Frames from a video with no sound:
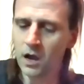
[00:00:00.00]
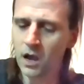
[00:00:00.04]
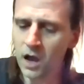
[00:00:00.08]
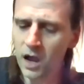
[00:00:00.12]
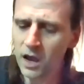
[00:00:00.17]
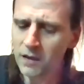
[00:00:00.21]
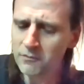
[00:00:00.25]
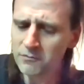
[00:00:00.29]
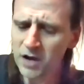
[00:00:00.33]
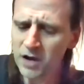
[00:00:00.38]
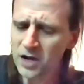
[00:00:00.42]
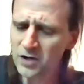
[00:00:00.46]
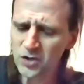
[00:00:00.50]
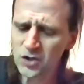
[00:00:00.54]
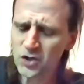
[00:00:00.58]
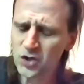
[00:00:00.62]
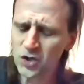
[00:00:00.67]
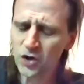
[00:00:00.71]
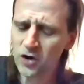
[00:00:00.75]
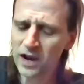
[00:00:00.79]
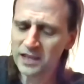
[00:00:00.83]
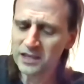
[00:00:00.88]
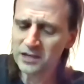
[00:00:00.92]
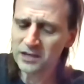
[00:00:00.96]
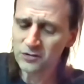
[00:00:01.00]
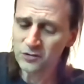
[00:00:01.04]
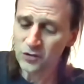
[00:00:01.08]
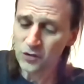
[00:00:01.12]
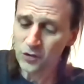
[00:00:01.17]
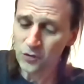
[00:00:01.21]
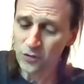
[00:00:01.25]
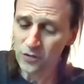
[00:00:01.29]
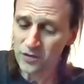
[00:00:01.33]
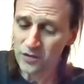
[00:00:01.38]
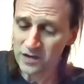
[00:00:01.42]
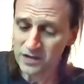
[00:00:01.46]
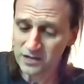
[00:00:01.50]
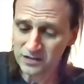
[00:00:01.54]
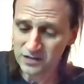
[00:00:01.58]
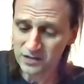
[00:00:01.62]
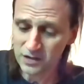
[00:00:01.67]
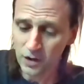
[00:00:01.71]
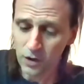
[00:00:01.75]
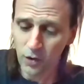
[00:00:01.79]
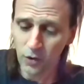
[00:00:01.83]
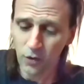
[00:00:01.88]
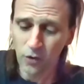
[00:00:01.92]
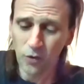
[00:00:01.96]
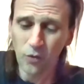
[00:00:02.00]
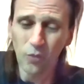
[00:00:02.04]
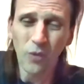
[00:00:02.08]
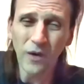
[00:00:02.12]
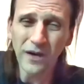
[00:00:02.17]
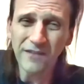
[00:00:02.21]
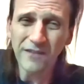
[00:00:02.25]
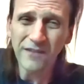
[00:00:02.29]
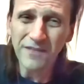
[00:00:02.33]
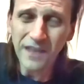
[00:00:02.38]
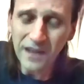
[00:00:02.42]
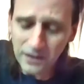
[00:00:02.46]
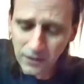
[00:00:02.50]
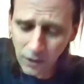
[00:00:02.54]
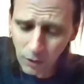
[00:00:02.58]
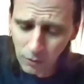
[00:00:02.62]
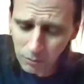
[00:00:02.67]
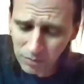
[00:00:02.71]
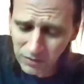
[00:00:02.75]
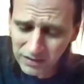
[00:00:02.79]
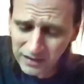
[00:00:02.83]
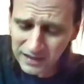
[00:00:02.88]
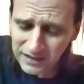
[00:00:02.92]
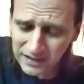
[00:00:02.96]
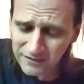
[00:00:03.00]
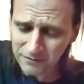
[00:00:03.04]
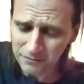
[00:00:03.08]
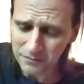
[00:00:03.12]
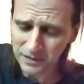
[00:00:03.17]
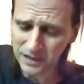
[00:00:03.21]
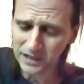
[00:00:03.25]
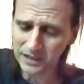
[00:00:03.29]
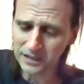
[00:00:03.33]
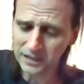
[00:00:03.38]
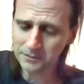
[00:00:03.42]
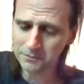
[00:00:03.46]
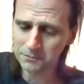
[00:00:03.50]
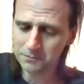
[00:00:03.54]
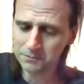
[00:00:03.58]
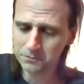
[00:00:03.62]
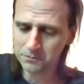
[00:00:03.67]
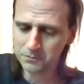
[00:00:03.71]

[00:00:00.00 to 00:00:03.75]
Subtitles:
I'm not sure I can do this. What if they don't believe me?